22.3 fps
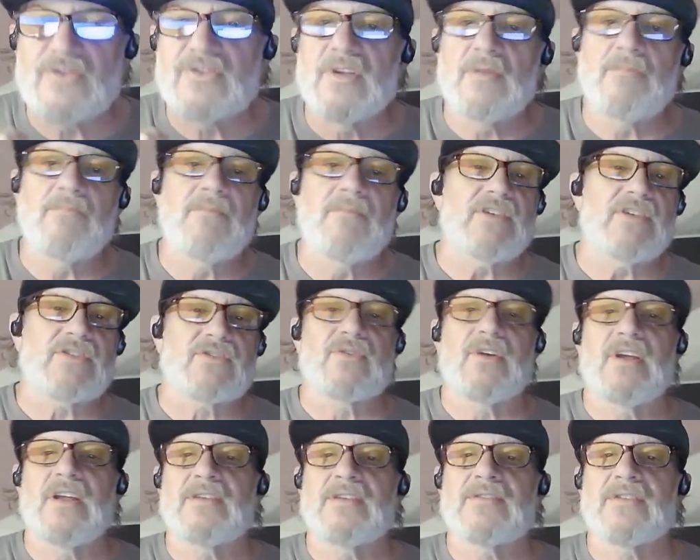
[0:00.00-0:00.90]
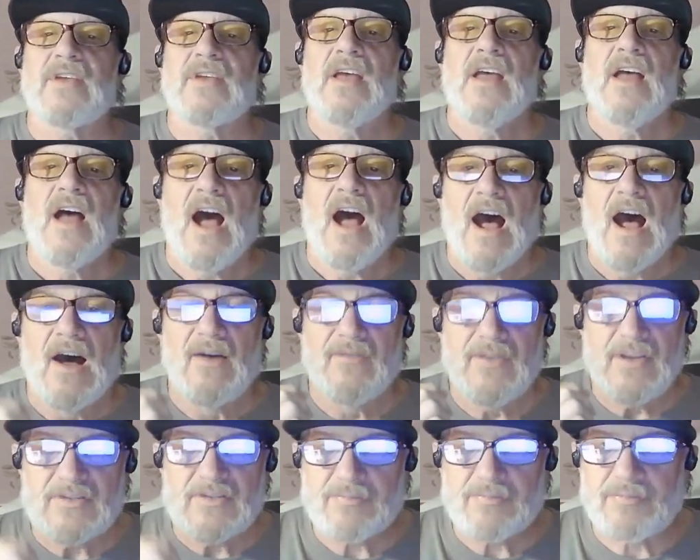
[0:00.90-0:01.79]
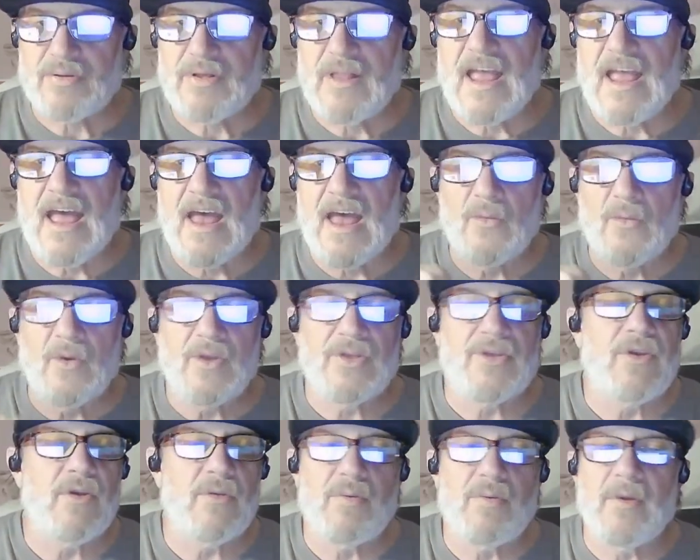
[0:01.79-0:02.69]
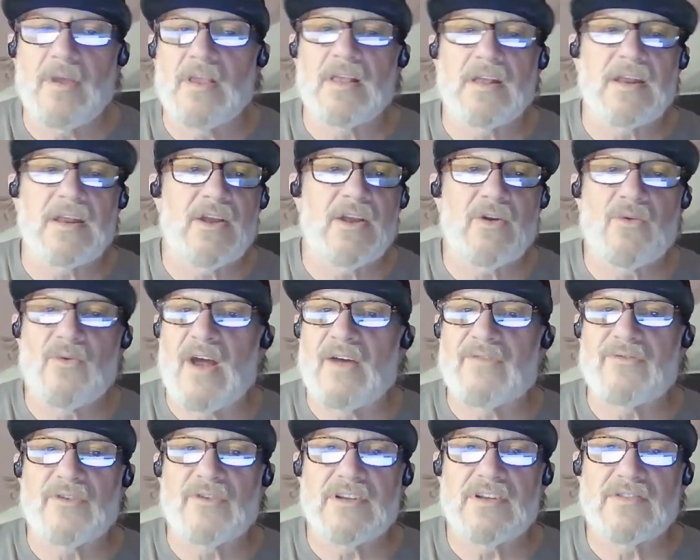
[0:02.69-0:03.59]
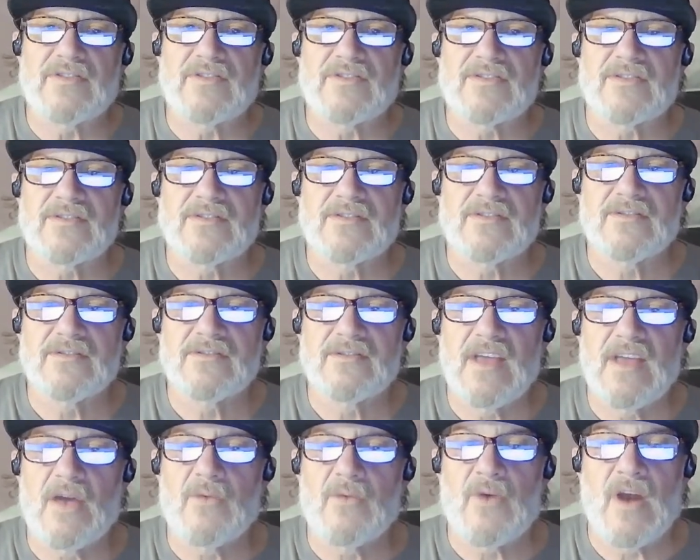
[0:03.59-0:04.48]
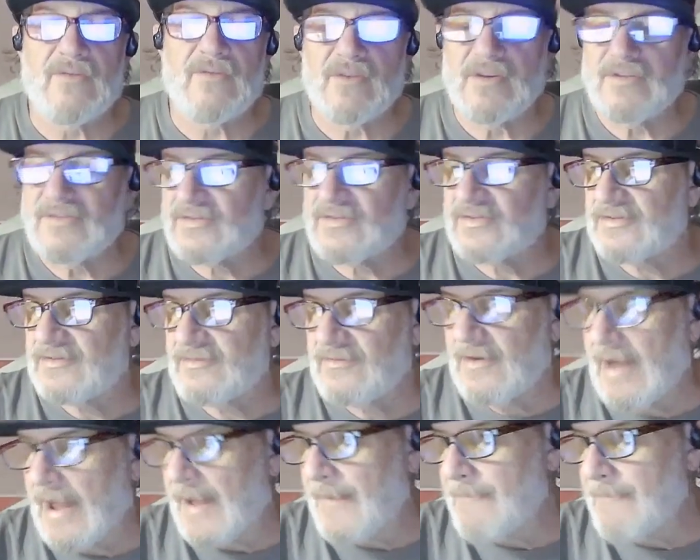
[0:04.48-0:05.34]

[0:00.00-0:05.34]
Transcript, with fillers: the mysteries of his plan with humility and reference and reverence, right?